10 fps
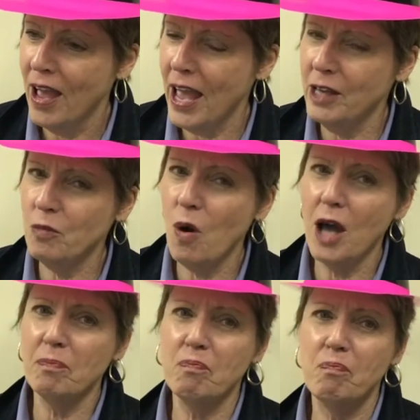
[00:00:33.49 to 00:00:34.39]
And
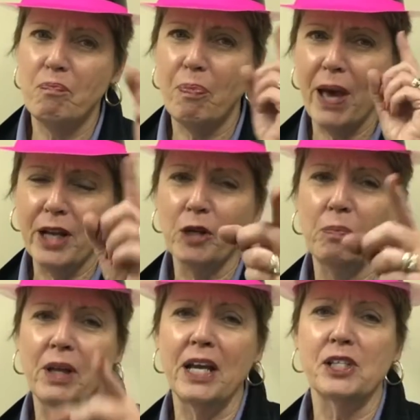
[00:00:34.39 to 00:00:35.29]
what better
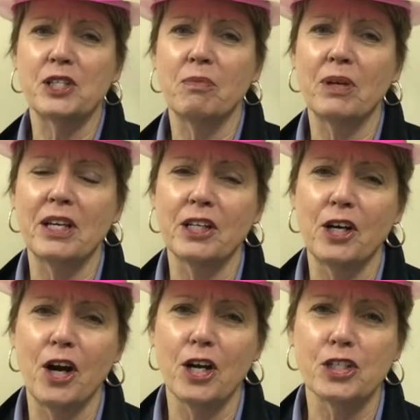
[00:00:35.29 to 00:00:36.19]
place to be at a
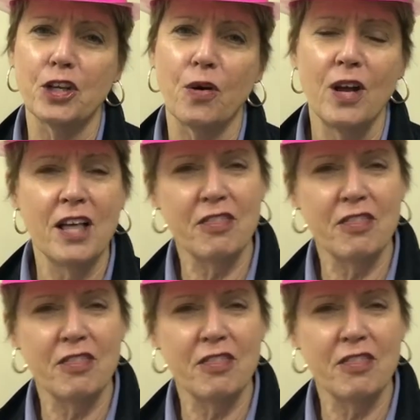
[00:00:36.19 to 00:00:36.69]
car show